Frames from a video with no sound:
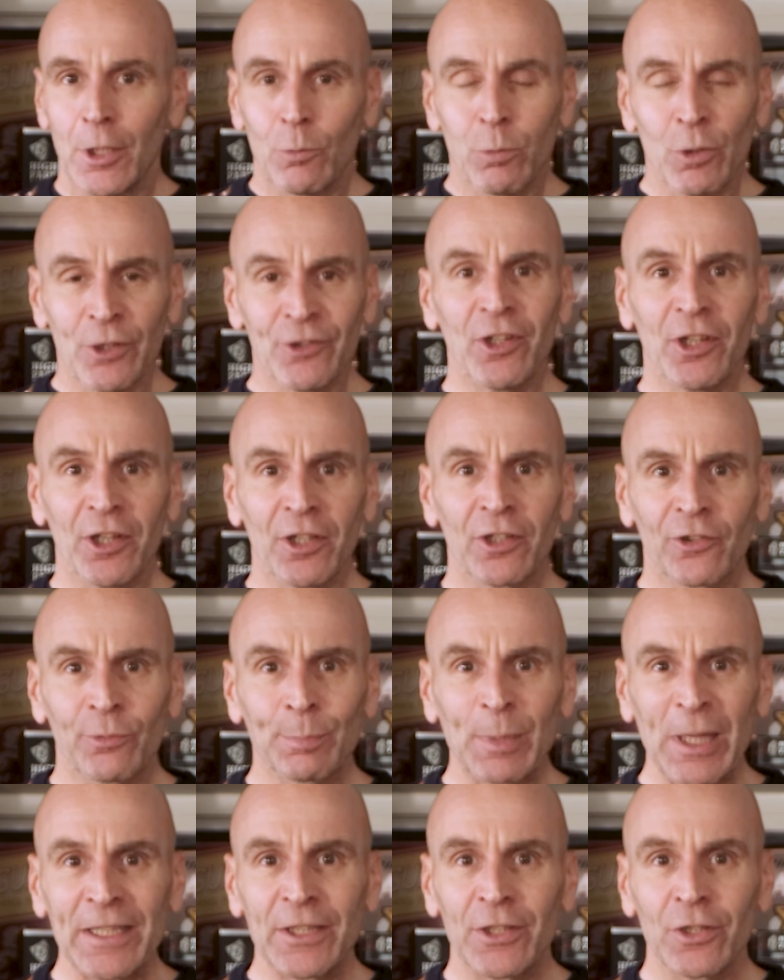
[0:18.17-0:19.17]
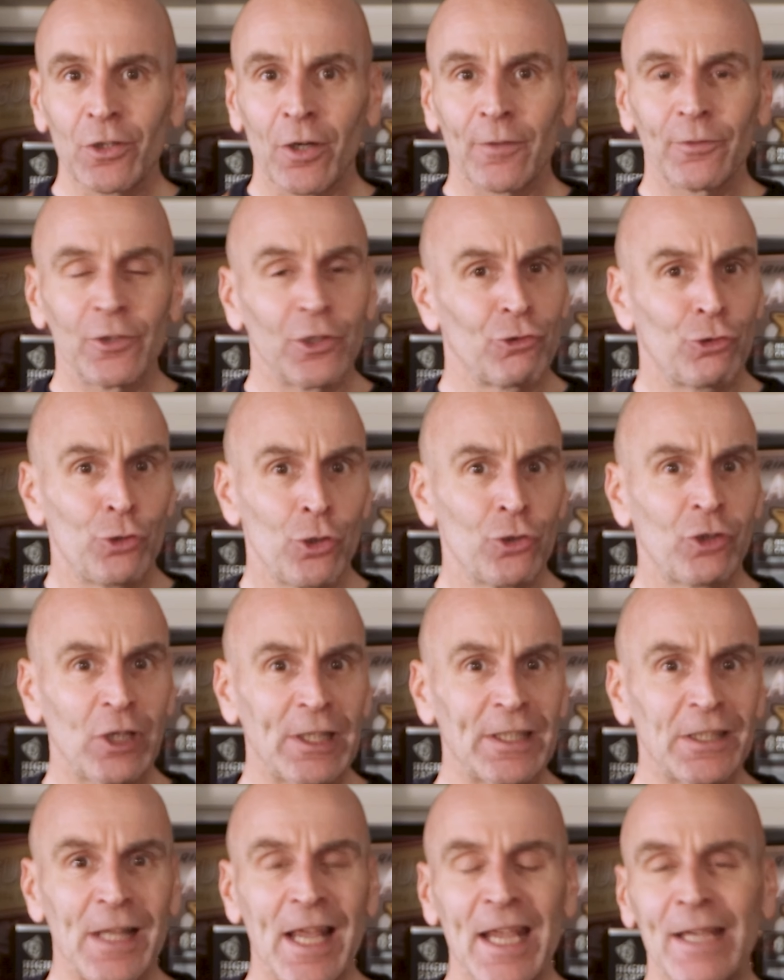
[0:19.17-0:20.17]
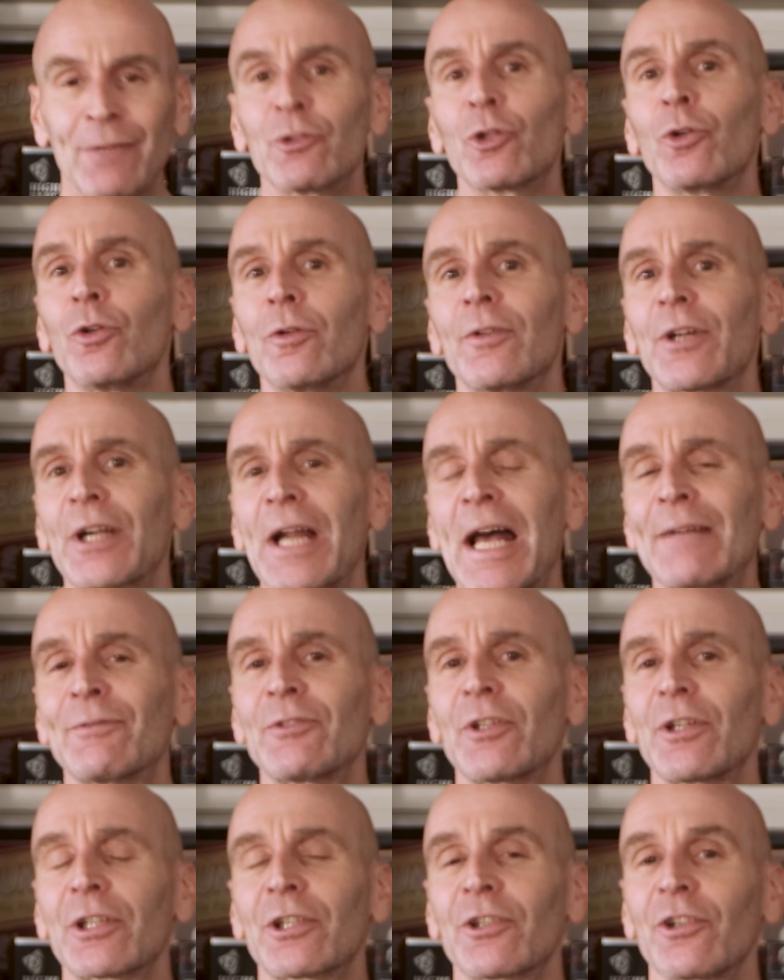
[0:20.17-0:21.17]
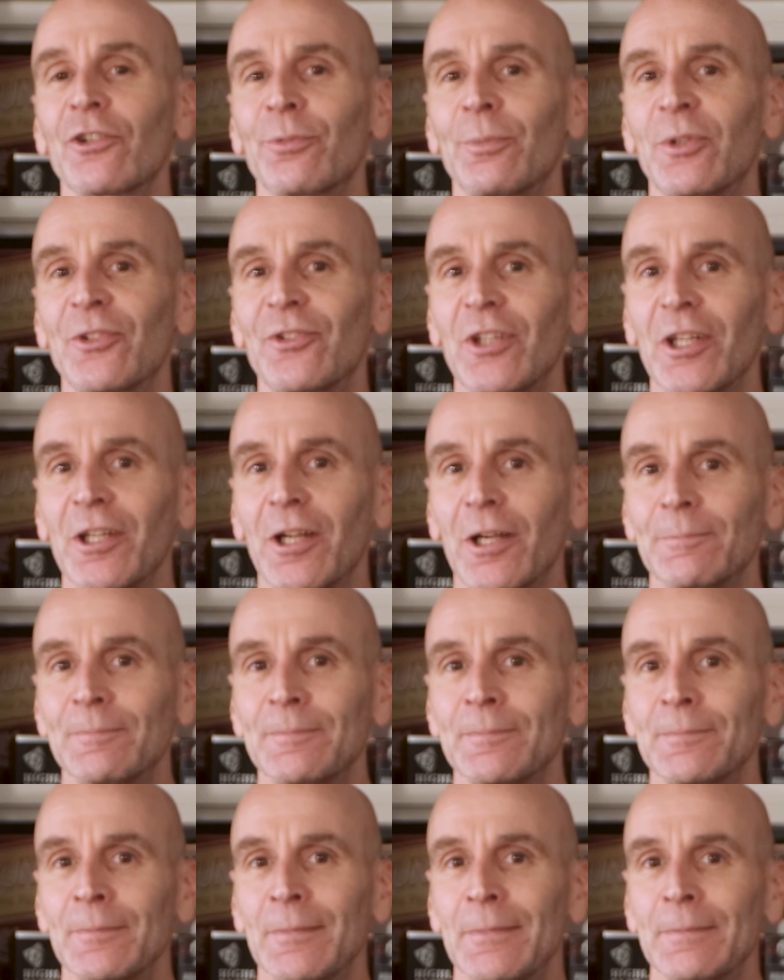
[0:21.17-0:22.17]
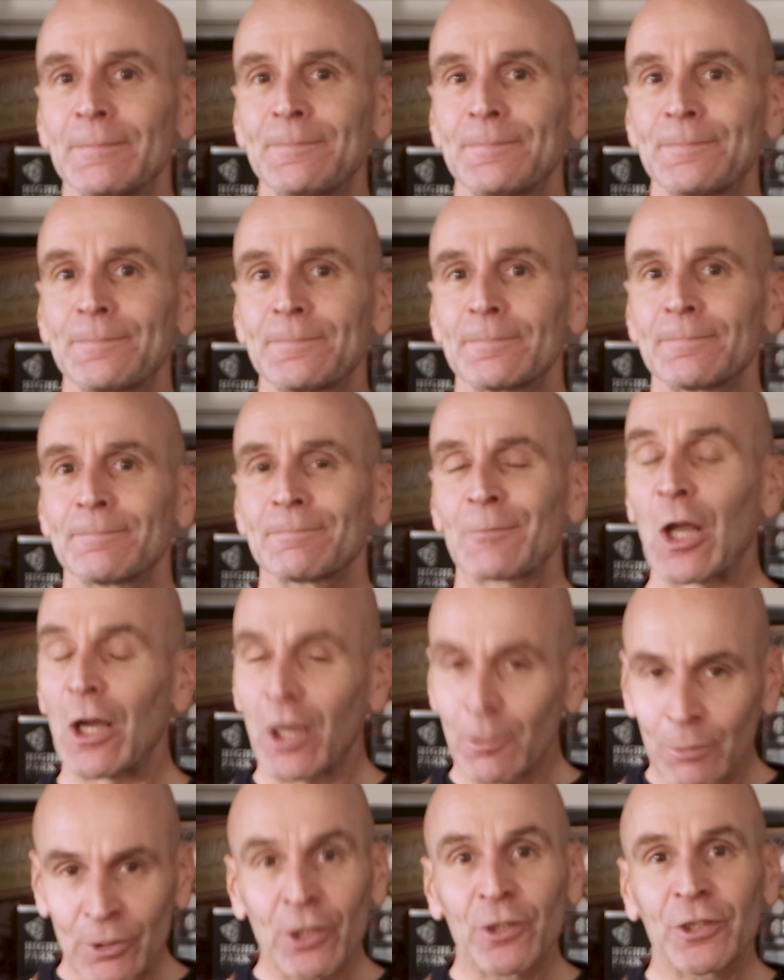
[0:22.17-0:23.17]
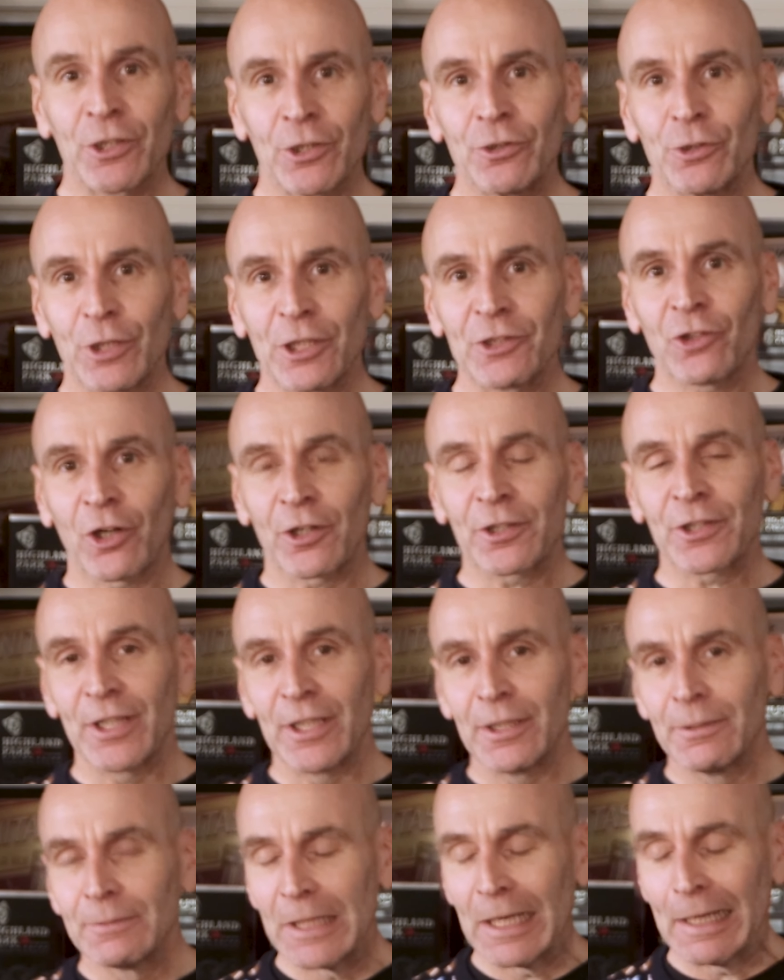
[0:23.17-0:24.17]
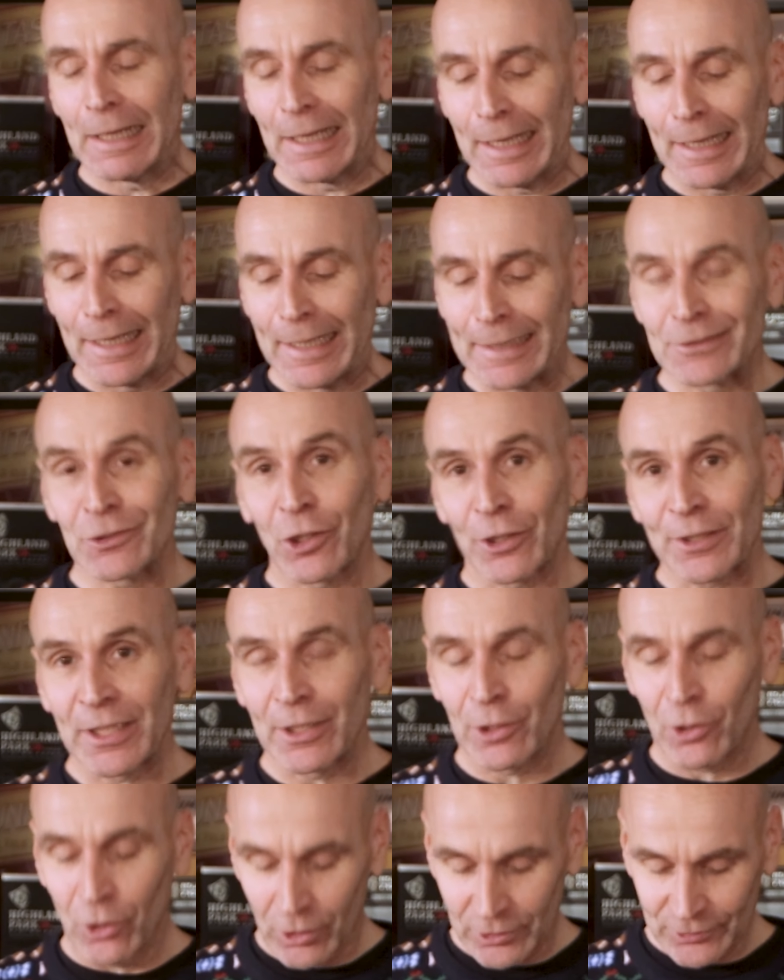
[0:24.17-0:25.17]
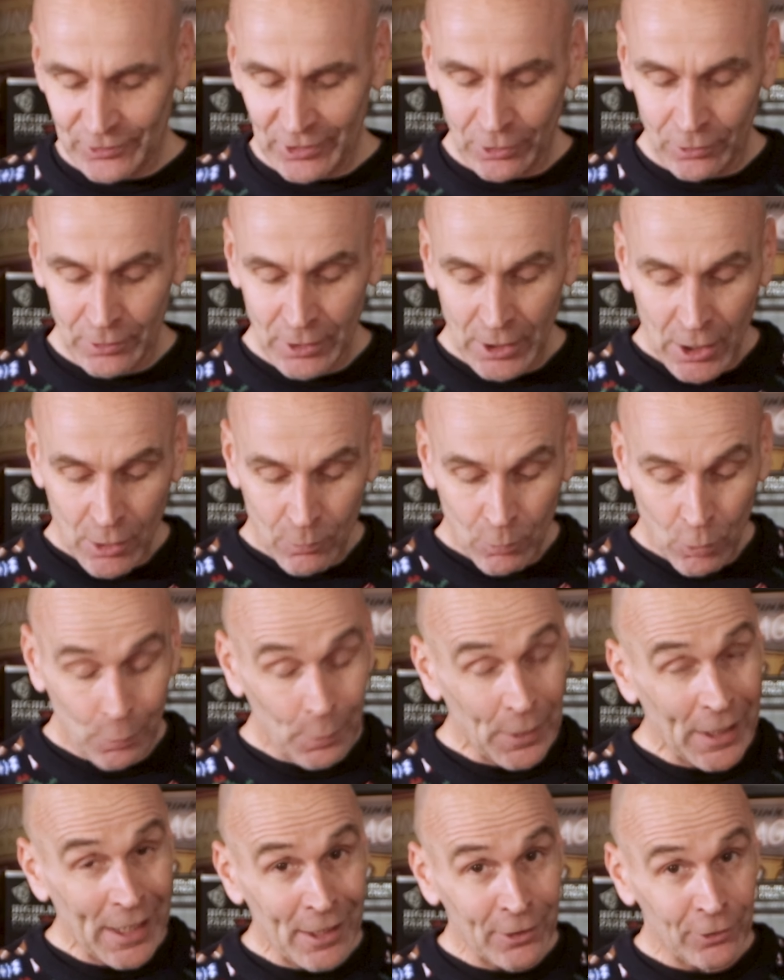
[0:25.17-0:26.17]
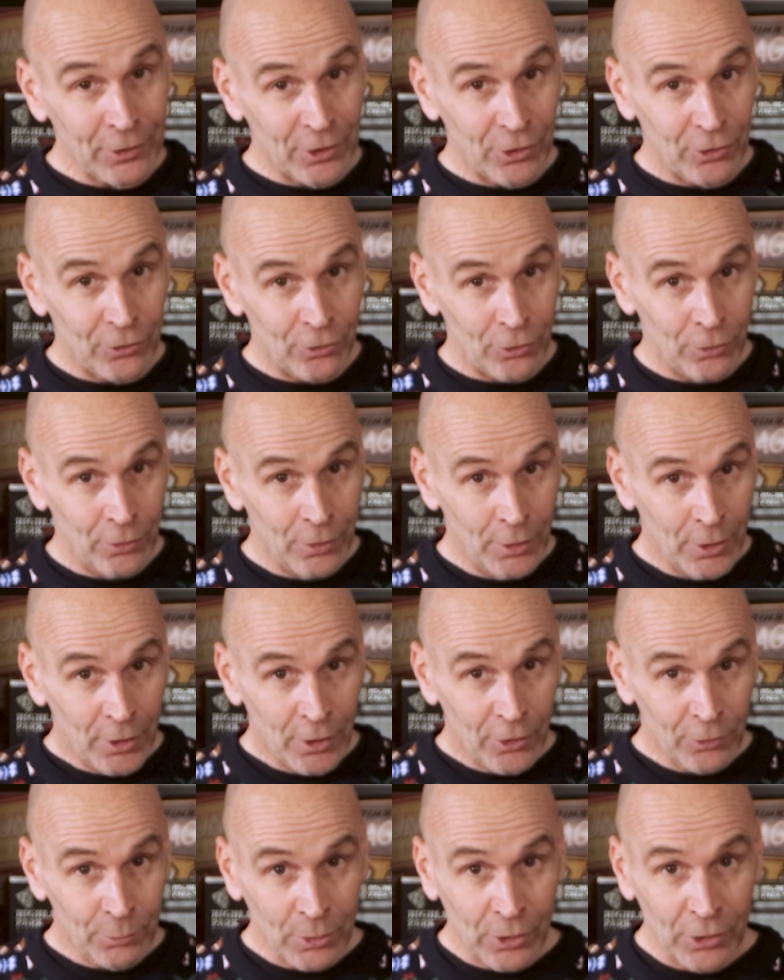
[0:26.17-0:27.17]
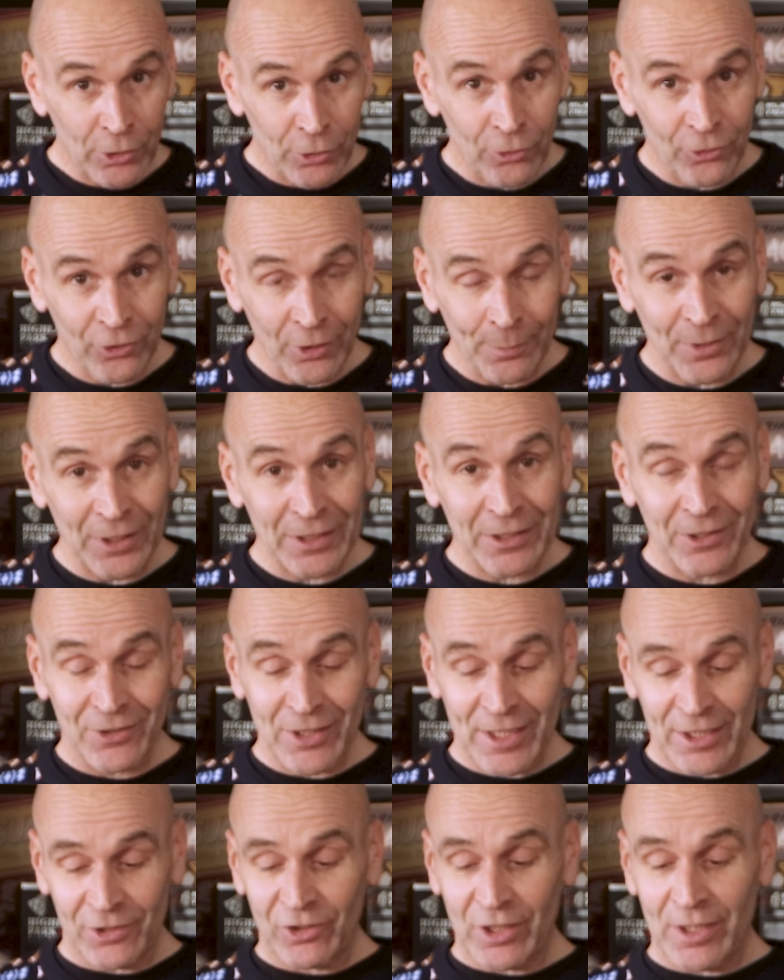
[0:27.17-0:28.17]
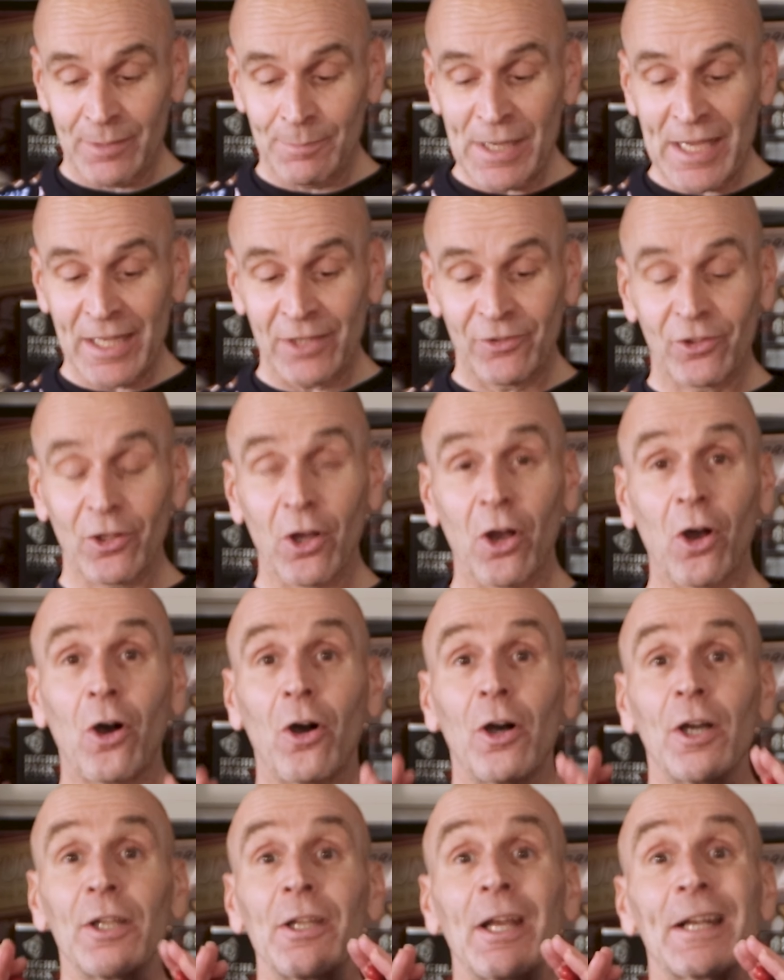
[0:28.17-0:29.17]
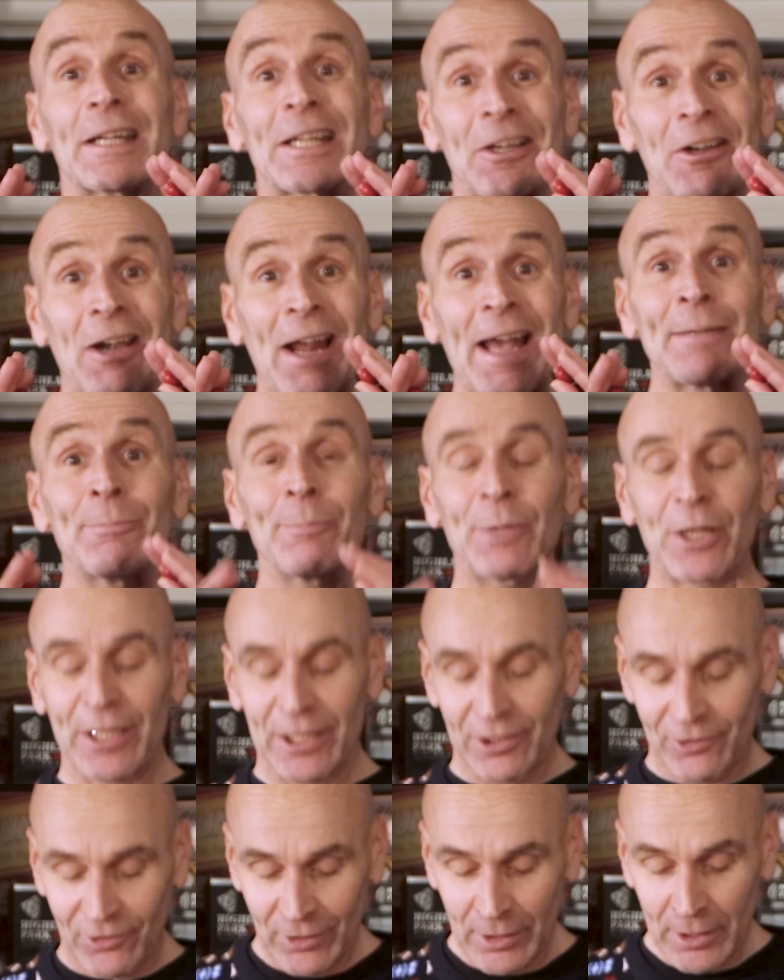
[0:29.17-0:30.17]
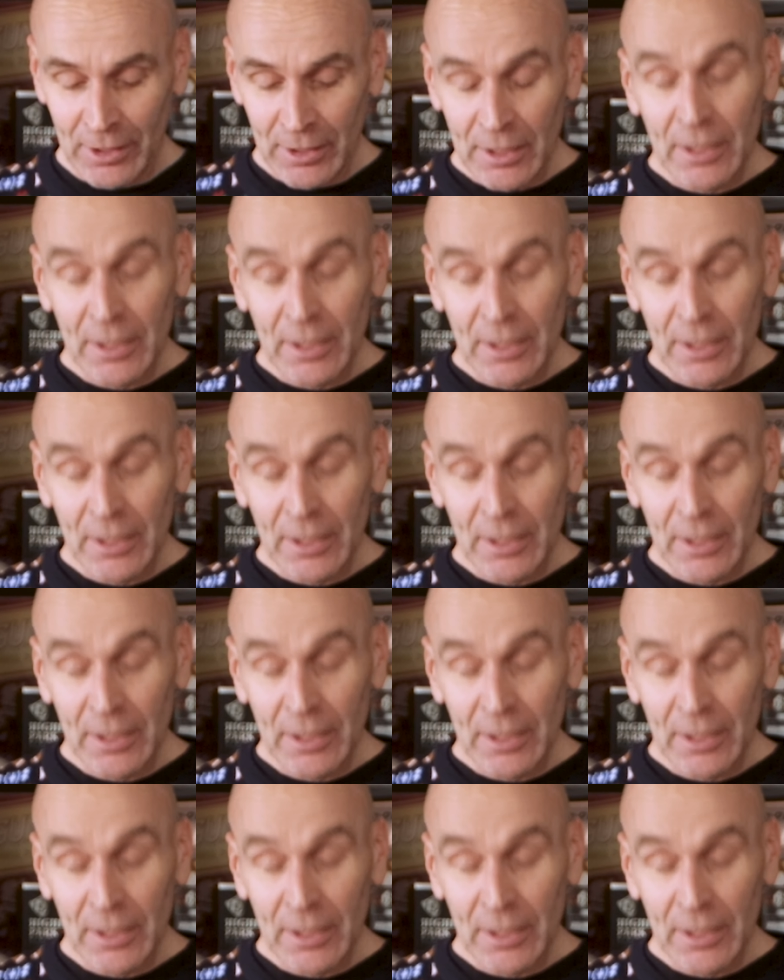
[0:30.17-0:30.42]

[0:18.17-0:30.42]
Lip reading: What is it that there's plenty of that's usually left over after a Christmas dinner? No, we're not going to do a turkey cocktail. What we are going to do is we're going to do something that's actually based on cranberries.